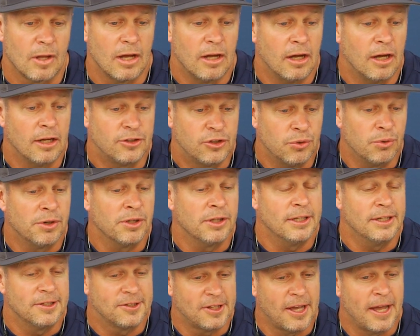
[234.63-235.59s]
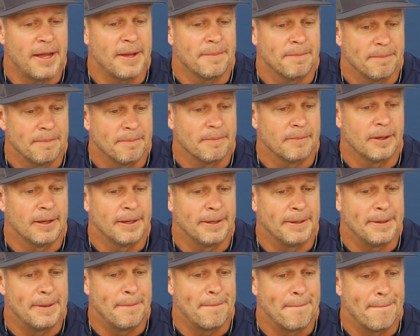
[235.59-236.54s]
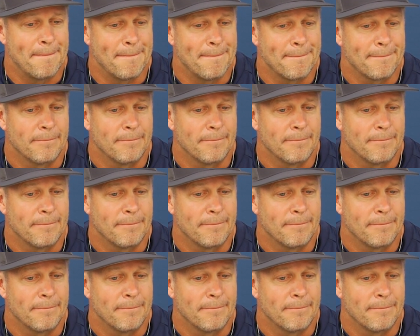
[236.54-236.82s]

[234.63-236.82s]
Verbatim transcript: Uh, too early to say. Um,